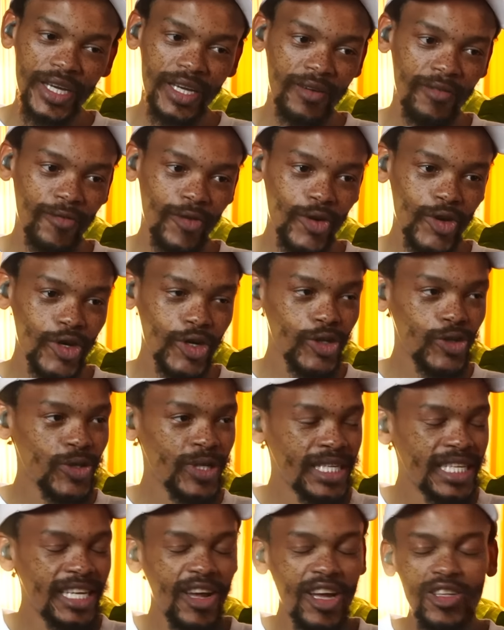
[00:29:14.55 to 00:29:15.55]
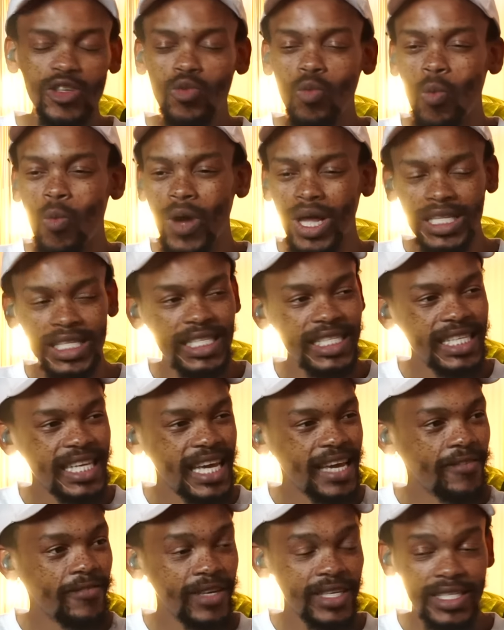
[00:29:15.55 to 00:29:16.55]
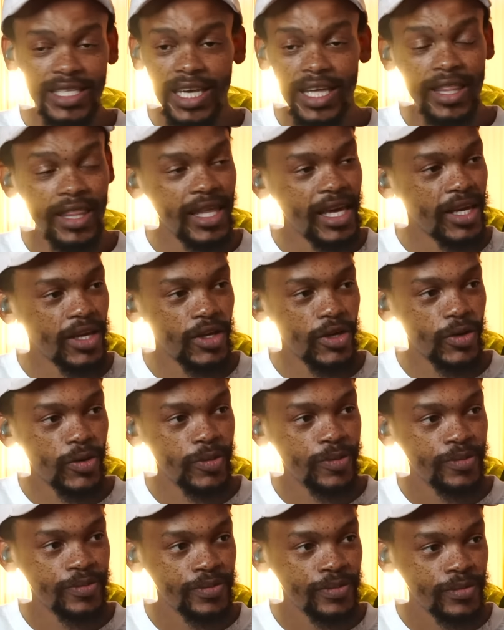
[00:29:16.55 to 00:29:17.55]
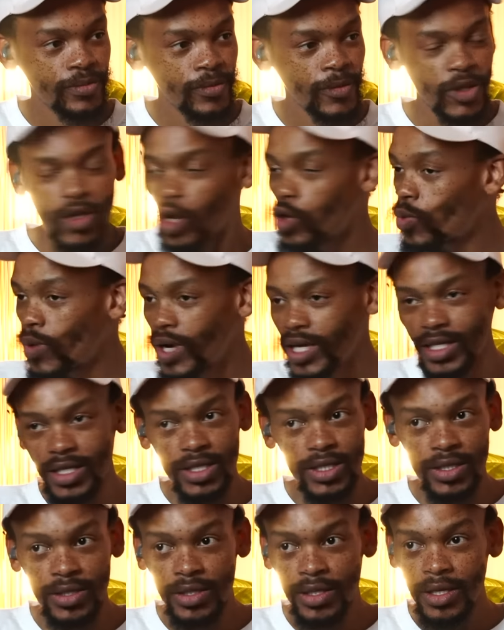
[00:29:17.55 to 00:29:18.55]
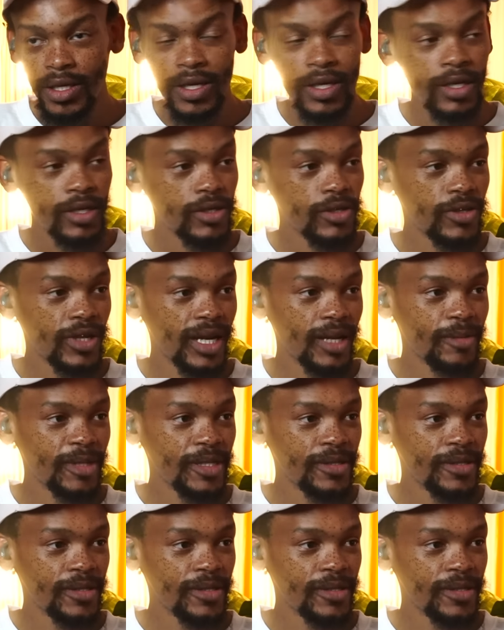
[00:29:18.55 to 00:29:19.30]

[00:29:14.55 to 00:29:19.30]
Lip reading: and for her to not once ever say thank you. Not once. You know what I mean?